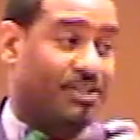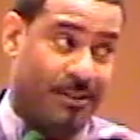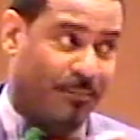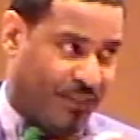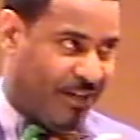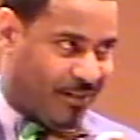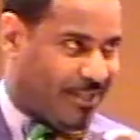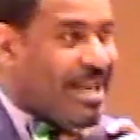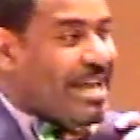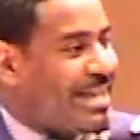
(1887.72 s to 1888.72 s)
some thugs.
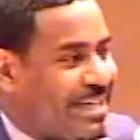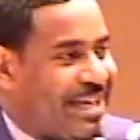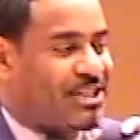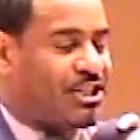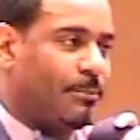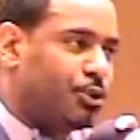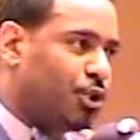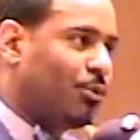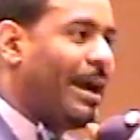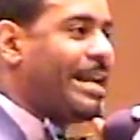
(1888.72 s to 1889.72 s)
He gets some
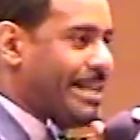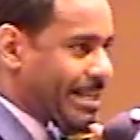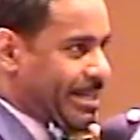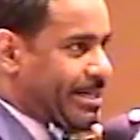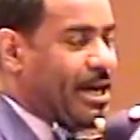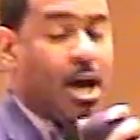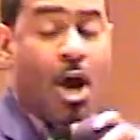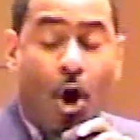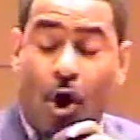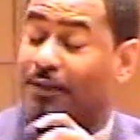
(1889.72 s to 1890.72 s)
training
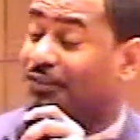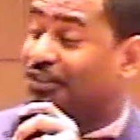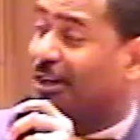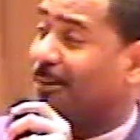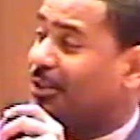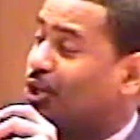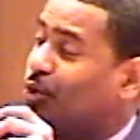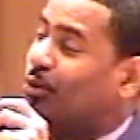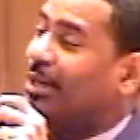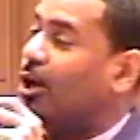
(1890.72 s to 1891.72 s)
on some
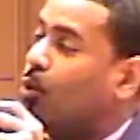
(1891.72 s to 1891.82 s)
guerrilla